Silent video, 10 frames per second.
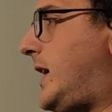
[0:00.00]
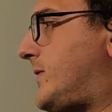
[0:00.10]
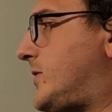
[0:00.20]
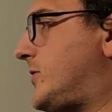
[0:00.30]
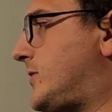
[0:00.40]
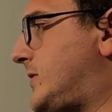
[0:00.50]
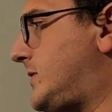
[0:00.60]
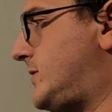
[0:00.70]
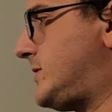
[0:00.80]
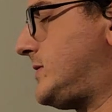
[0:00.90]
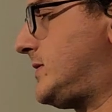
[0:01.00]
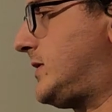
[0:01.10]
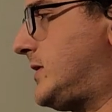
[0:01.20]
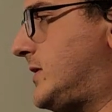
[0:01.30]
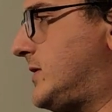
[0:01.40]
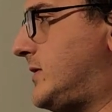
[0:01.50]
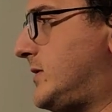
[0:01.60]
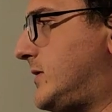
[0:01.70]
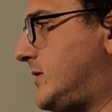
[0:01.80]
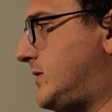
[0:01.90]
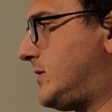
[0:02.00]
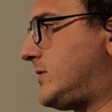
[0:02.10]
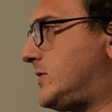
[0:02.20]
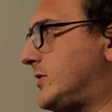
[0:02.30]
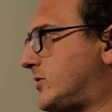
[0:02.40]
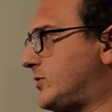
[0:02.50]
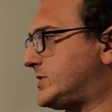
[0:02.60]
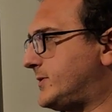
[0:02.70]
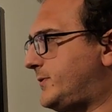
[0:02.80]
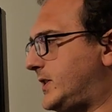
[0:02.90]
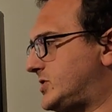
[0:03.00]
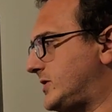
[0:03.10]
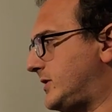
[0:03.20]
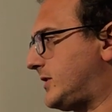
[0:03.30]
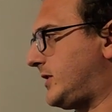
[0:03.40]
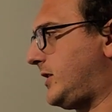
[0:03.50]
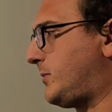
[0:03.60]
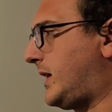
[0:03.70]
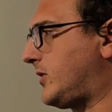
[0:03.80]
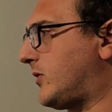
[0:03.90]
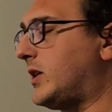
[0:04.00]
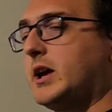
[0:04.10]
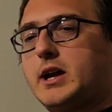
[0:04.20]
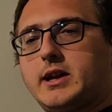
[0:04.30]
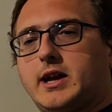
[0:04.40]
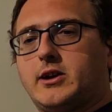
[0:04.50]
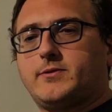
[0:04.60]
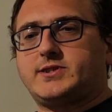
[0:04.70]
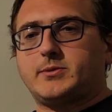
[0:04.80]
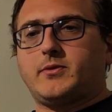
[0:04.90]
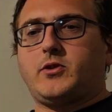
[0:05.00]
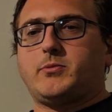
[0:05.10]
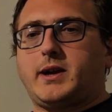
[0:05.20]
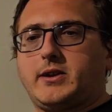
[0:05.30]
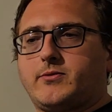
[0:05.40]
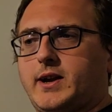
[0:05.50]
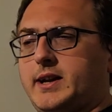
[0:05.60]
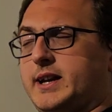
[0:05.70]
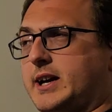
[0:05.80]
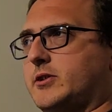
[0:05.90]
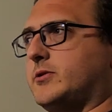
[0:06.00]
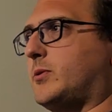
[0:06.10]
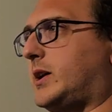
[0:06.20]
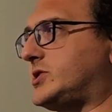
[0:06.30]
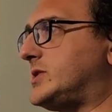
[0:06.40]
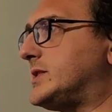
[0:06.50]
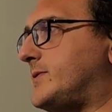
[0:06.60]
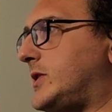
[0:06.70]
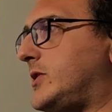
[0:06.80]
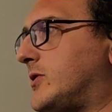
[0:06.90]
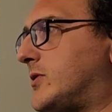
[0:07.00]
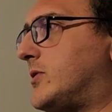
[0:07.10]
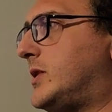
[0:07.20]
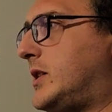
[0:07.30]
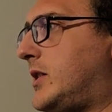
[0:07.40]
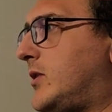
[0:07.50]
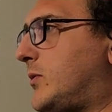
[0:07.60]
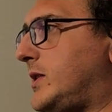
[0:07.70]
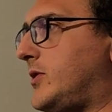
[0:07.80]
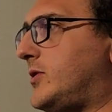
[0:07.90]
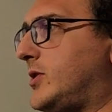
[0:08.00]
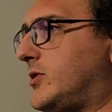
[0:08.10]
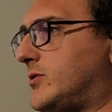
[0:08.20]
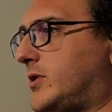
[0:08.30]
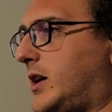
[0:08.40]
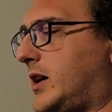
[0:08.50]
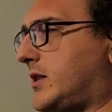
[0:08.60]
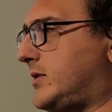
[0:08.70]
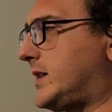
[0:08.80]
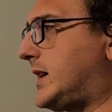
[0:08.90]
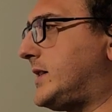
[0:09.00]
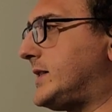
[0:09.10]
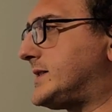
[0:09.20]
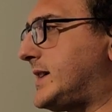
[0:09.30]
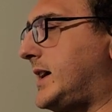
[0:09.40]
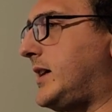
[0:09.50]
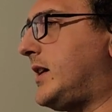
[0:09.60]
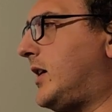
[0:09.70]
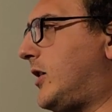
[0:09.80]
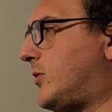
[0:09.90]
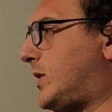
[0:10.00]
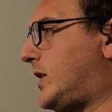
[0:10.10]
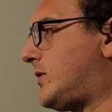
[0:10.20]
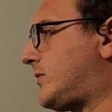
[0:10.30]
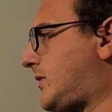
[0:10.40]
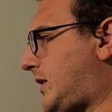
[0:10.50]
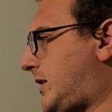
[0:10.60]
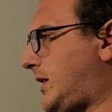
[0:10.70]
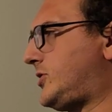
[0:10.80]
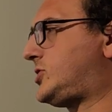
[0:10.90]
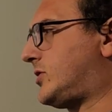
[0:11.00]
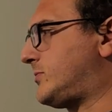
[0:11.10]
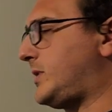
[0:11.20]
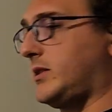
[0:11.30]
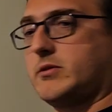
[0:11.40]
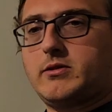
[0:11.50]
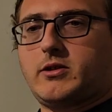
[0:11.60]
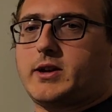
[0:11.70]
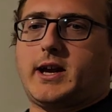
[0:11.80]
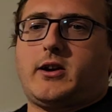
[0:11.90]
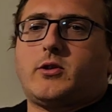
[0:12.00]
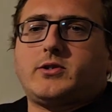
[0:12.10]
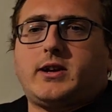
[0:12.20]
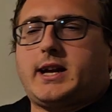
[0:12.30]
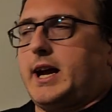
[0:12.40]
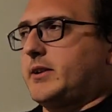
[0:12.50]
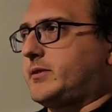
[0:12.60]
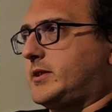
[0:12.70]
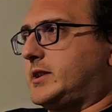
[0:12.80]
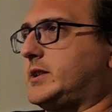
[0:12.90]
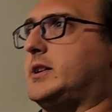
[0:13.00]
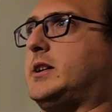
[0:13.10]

after the crucifixion, Emmanuel. Now, if some of you might right now watching this video, when you do click on it, say, "Well, show me." Okay, go to the Catholic